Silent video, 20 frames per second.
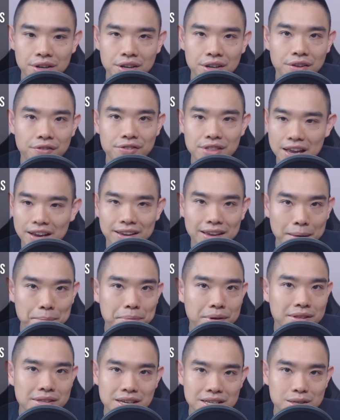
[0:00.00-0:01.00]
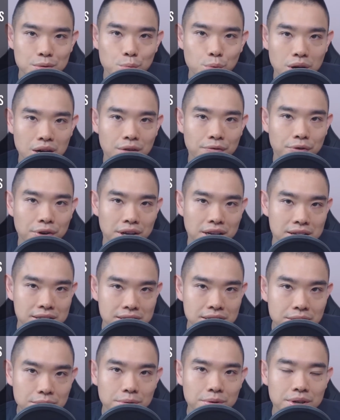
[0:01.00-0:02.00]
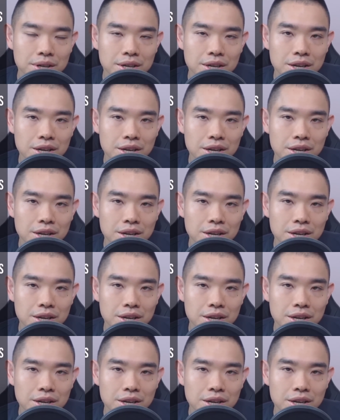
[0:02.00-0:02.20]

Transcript: that gamble doesn't work out for the casino.